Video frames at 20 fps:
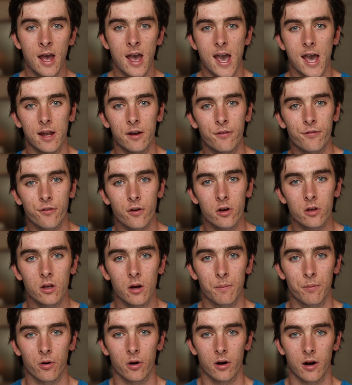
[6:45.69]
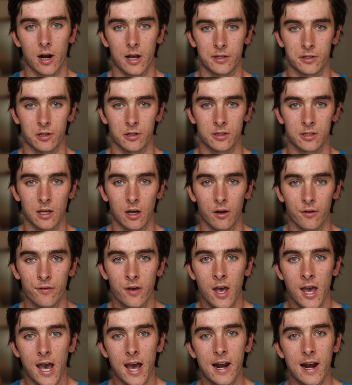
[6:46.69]
and further progress yourself
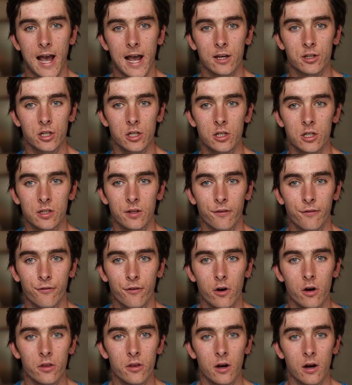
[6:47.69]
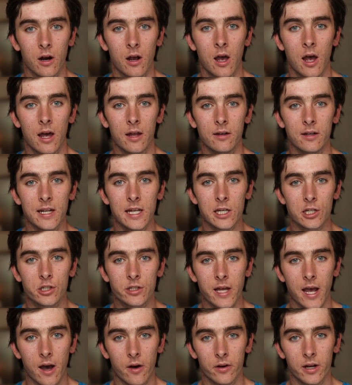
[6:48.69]
and actually just further niche
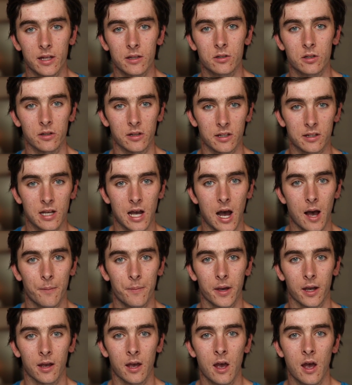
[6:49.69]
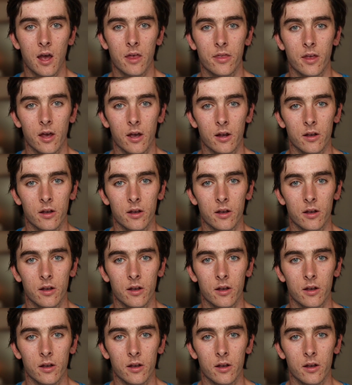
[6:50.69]
down into the topic that,